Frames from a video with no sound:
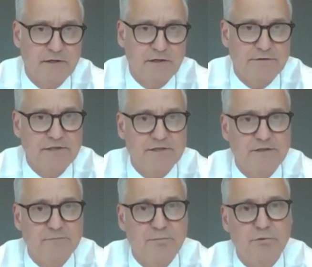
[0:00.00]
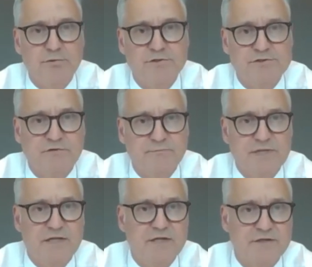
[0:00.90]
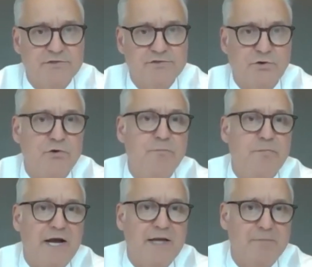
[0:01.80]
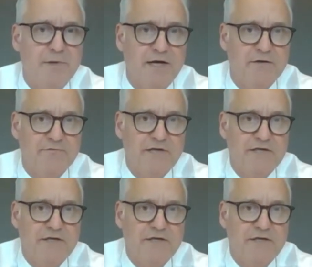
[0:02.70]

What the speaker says: I think the importance of building a strong pipeline of